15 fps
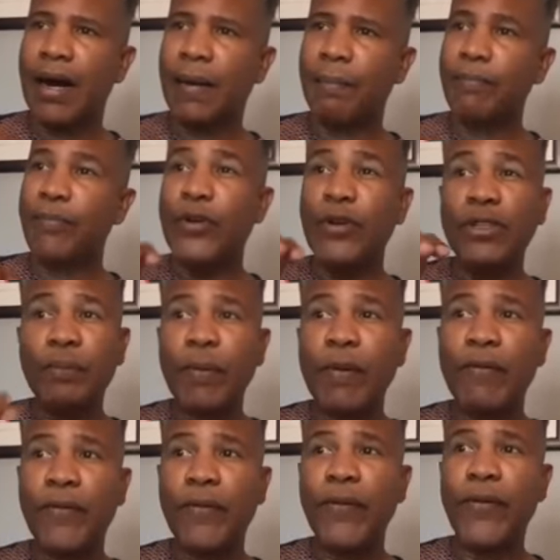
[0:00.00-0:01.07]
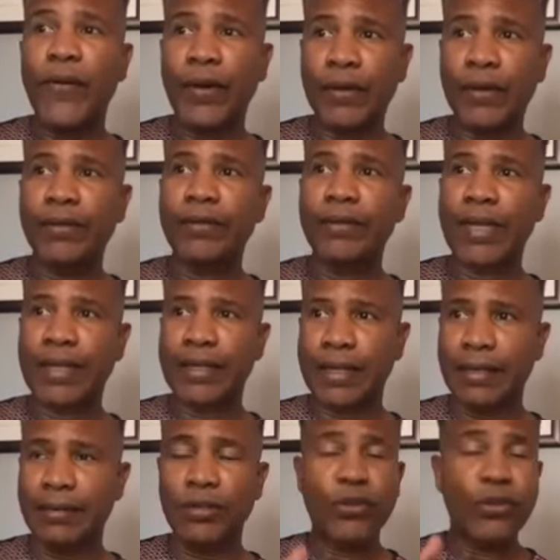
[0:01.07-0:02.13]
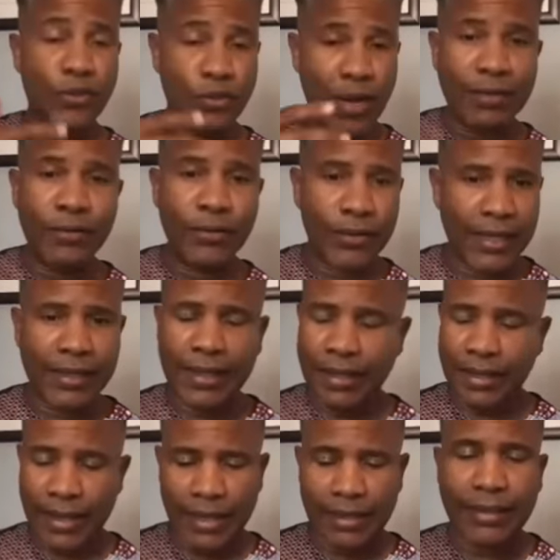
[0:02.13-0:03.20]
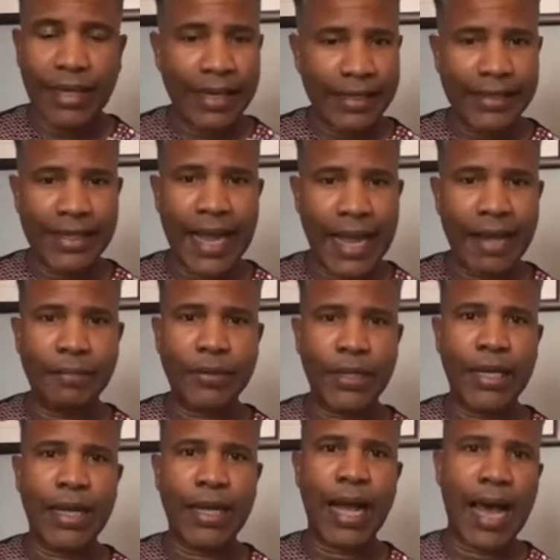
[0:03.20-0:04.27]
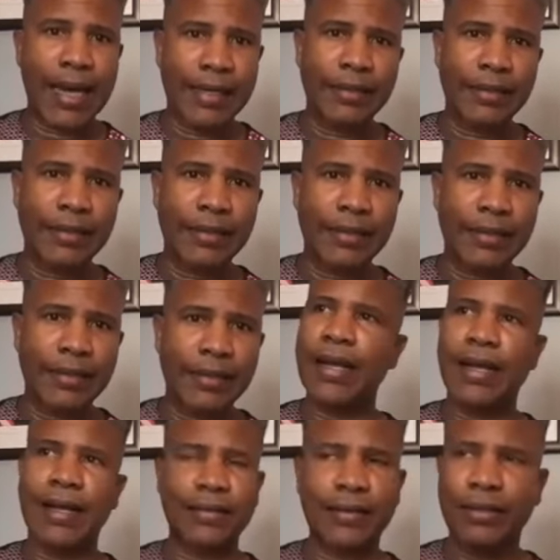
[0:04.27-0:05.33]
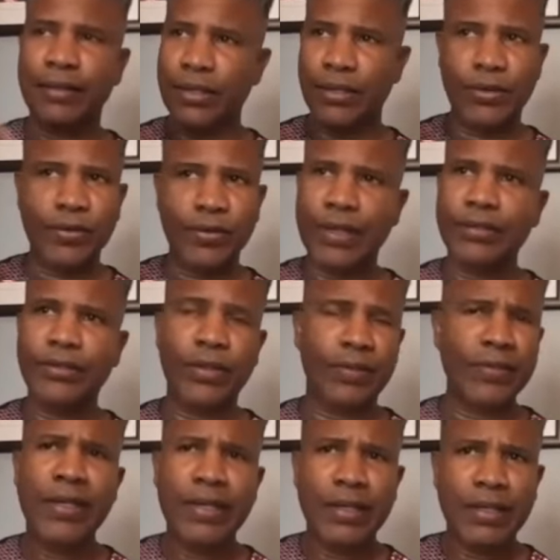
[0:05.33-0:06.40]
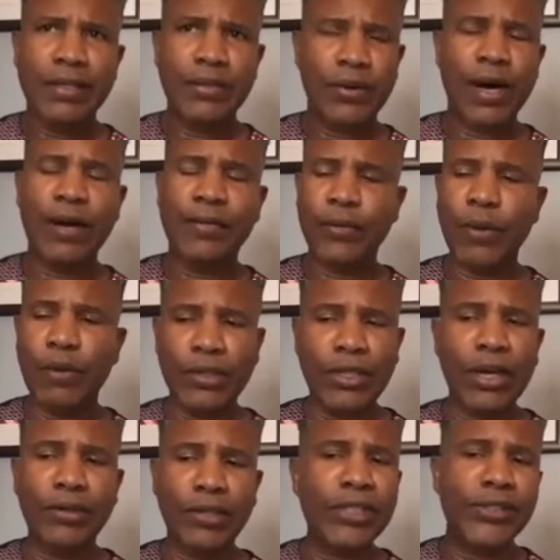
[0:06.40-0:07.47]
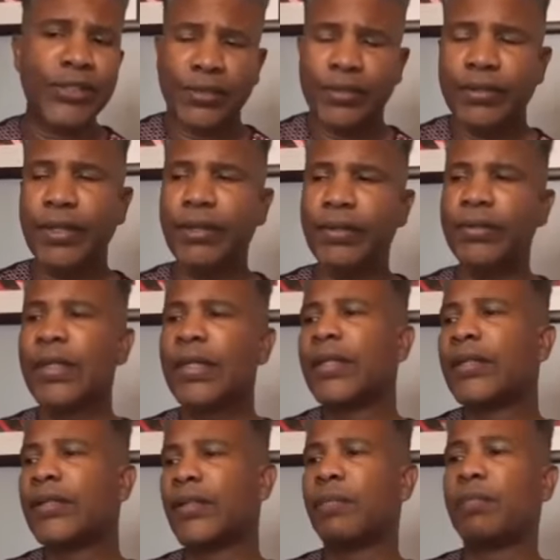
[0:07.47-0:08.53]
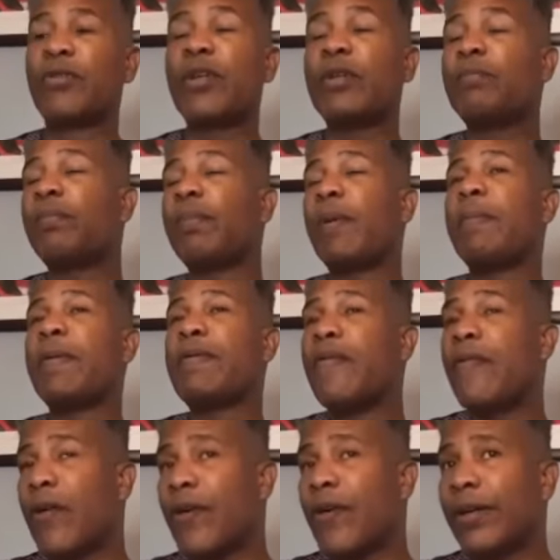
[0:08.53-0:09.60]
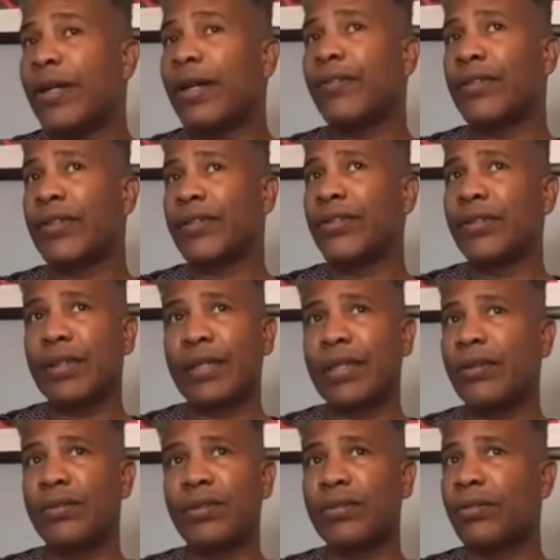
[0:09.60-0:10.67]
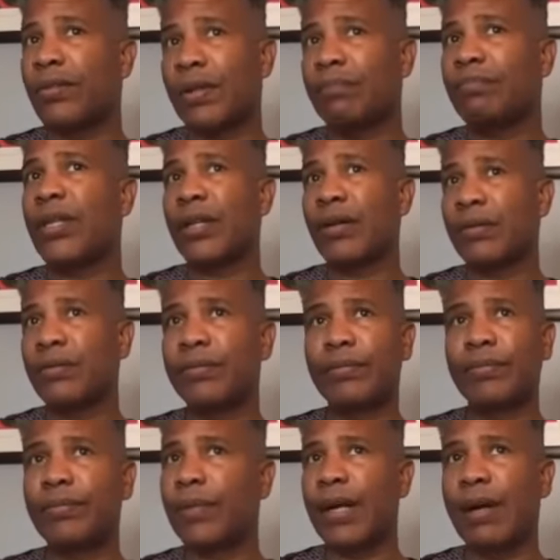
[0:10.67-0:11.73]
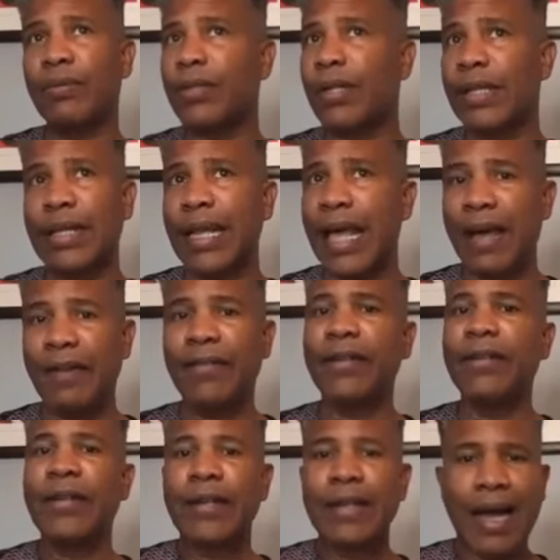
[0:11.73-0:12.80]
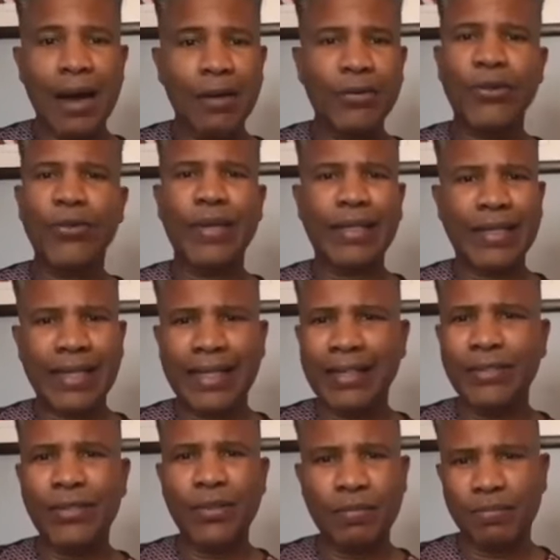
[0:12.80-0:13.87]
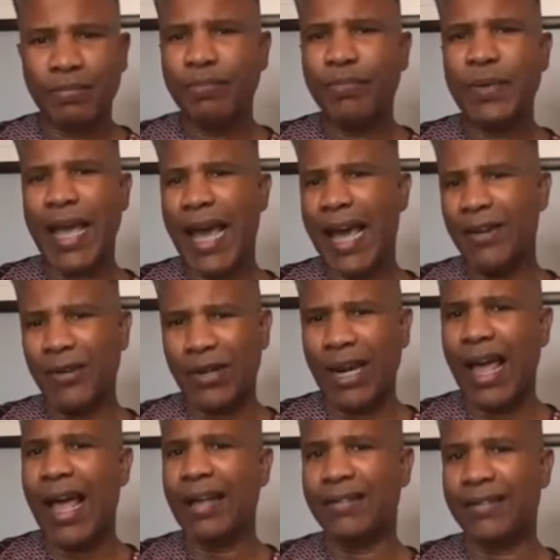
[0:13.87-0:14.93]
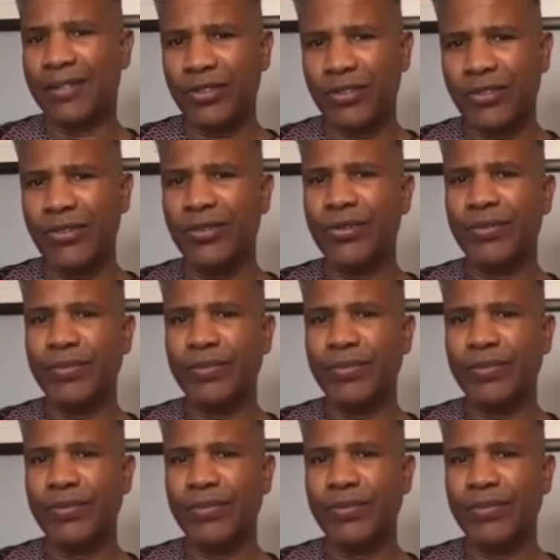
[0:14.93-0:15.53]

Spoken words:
just before taking, you know, you have to take an exams and attitude tests and, you know, all that stuff. You have to audition, you know, but before the audition, you know, just when I was 11, I was already taking some piano classes too,